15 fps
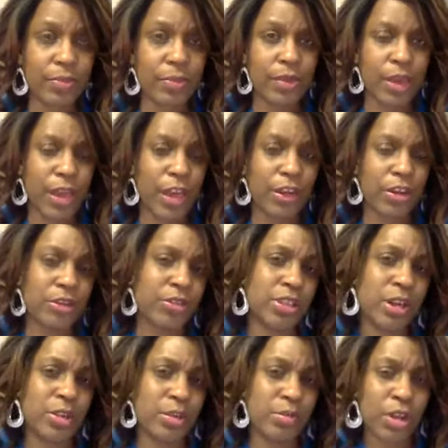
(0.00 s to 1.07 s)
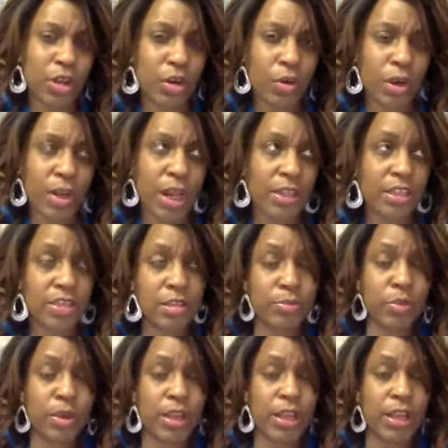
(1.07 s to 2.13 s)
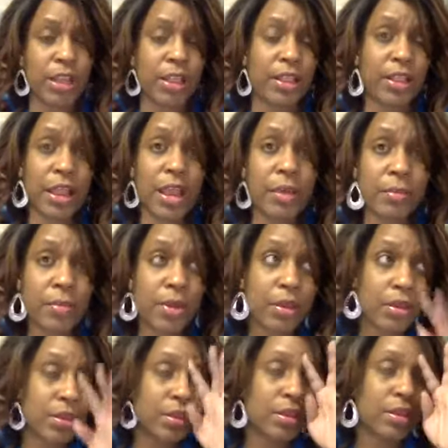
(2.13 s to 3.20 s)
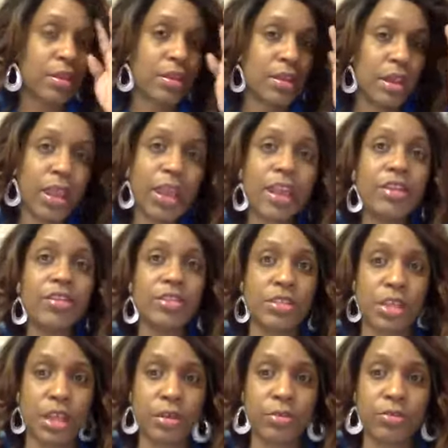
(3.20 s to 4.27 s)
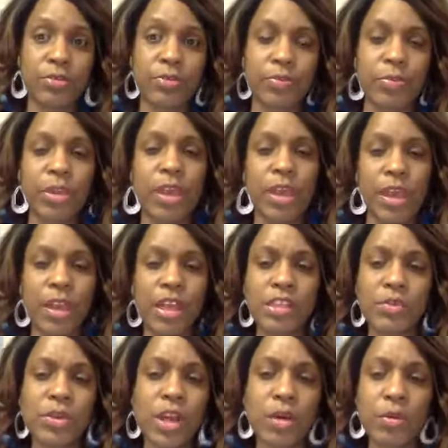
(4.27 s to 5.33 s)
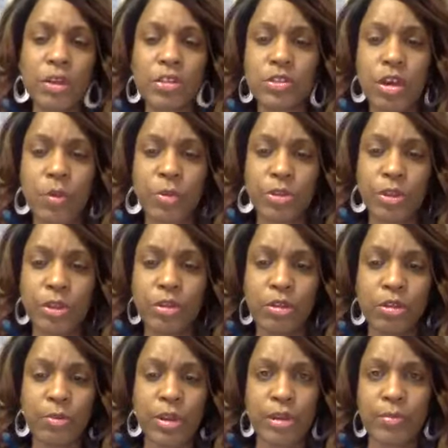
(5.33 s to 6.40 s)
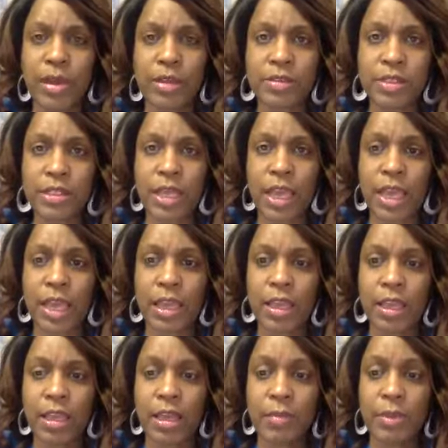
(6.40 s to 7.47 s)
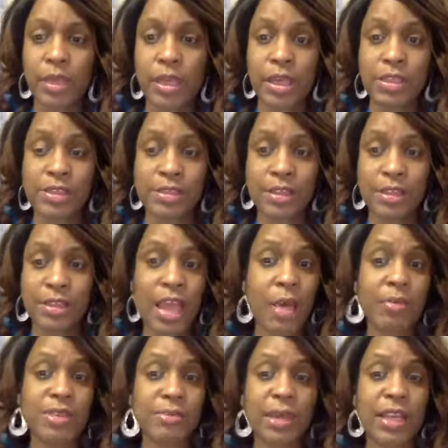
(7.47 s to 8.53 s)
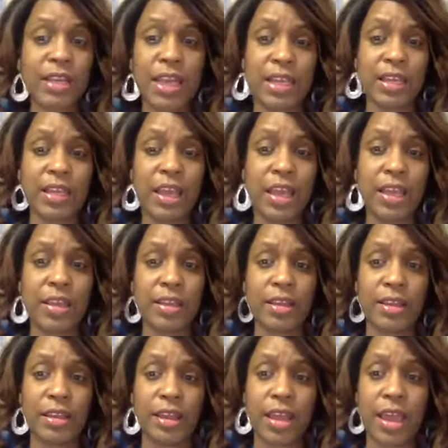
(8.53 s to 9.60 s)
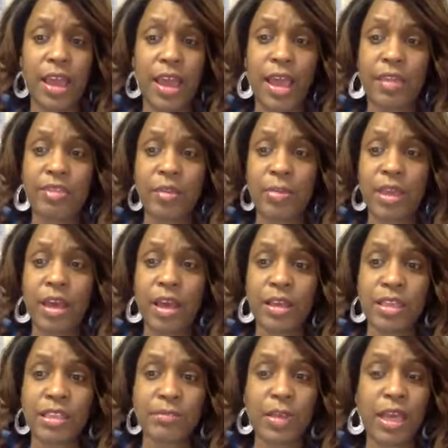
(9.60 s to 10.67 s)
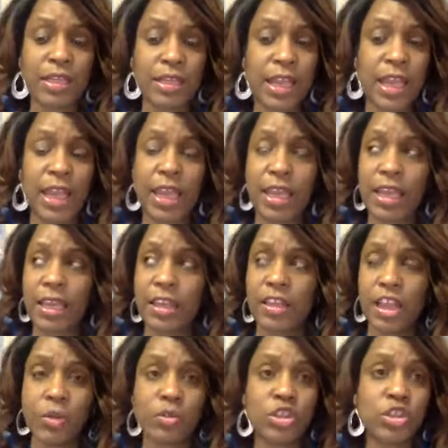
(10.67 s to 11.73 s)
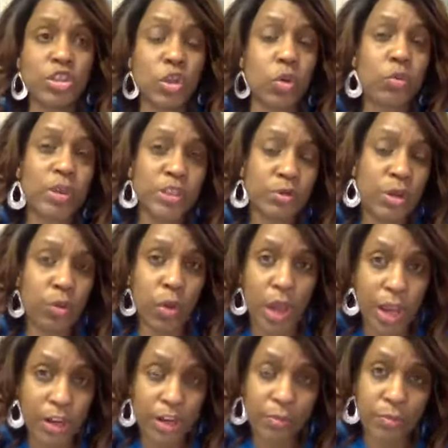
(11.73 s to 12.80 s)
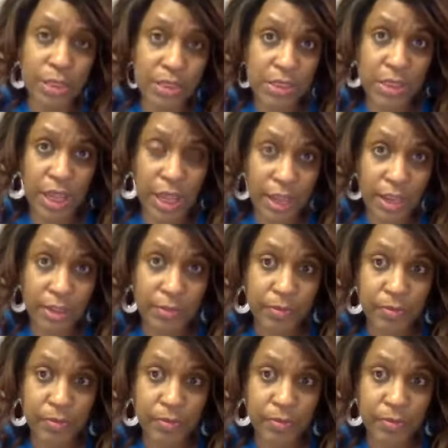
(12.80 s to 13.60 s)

How do you tell them no and not disappoint them and yourself? And that's what I want to talk with you a little bit about today, because that was my day today. I have to be honest. My day, there was so much required of me today.